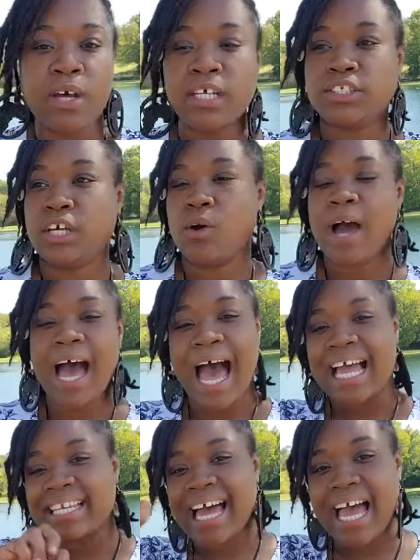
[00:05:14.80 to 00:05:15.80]
So
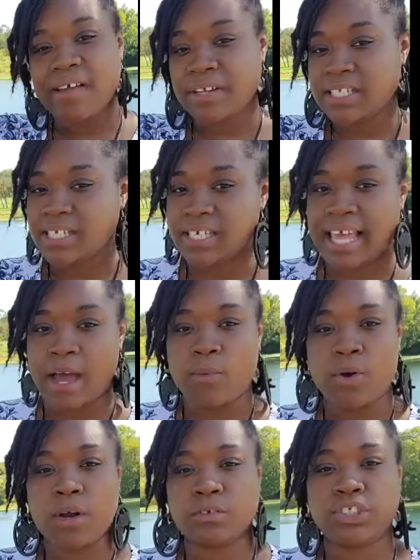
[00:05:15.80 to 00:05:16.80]
I dived into that
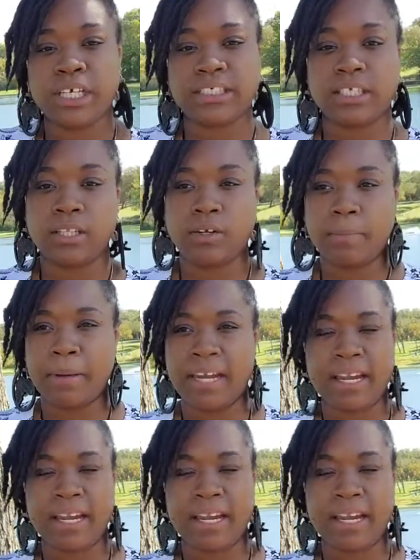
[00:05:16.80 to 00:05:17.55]
world just a little bit,